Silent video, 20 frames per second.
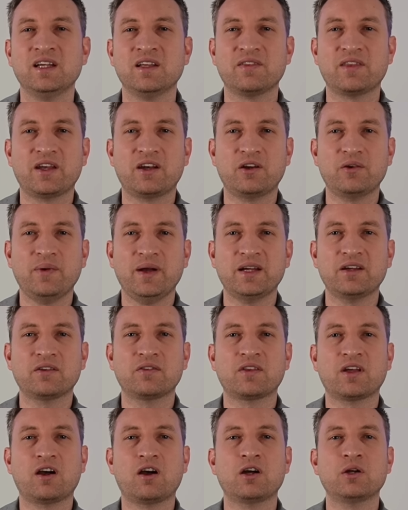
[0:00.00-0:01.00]
then I reckon
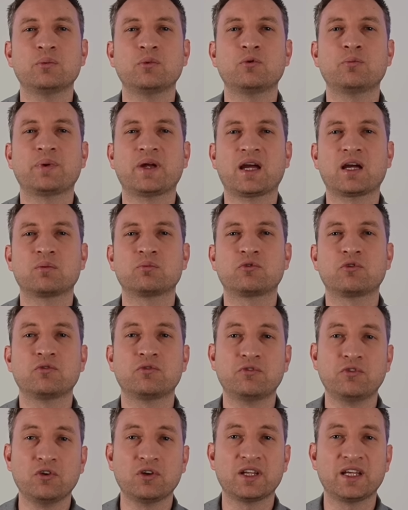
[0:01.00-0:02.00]
that I will be able to
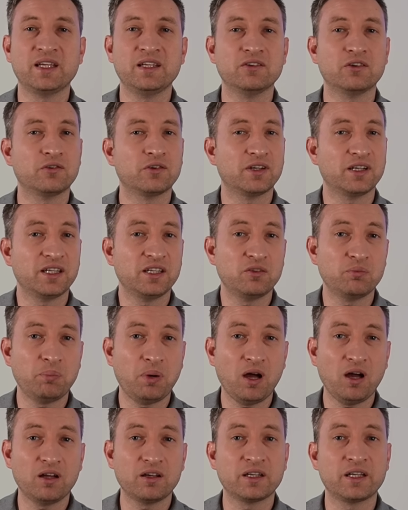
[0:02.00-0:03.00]
fully, or at least
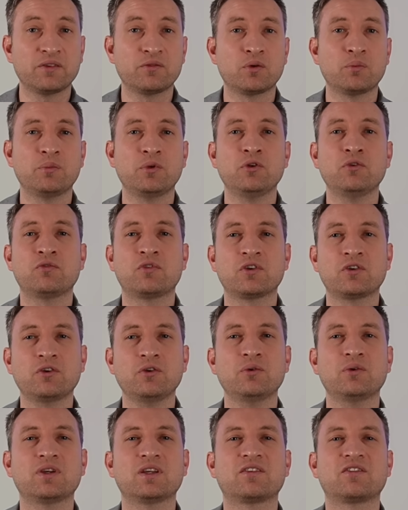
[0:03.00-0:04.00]
partly, remove the
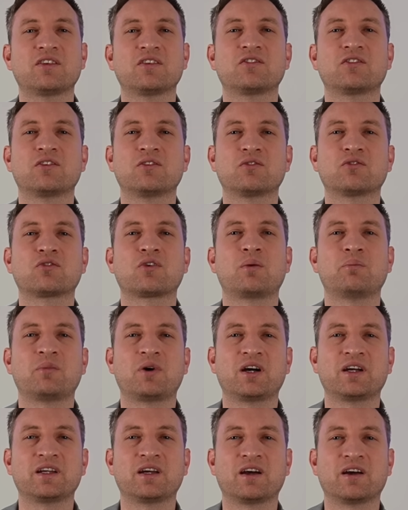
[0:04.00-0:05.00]
Google Assistants from
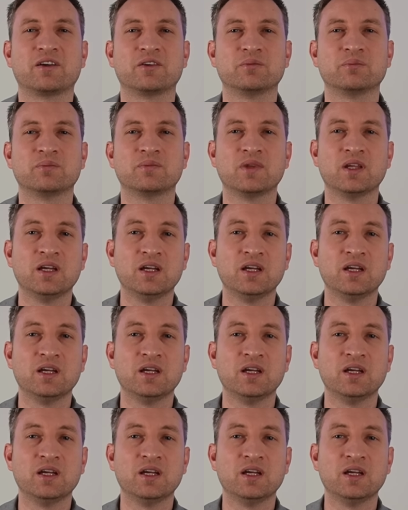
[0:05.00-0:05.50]
my home.